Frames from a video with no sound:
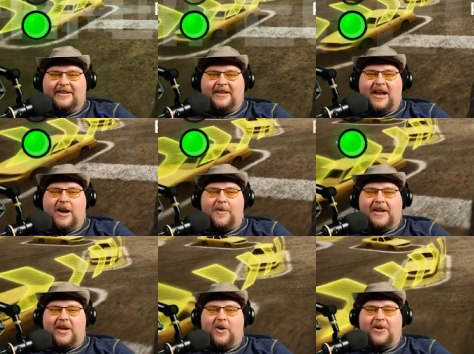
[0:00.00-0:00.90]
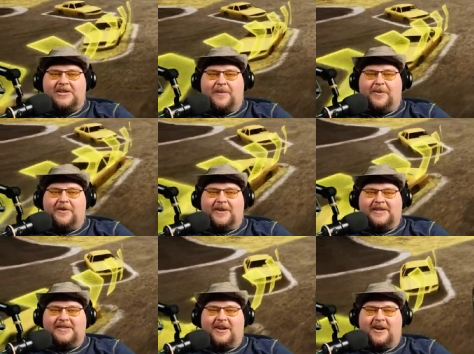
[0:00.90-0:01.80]
There we go. There's a perfect
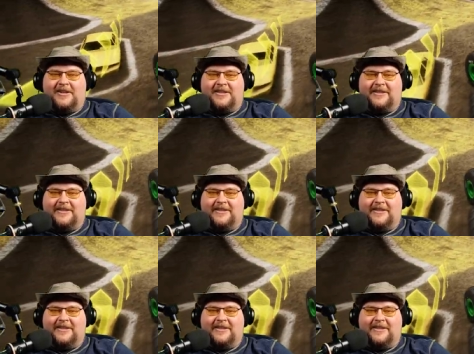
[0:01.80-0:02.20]
start.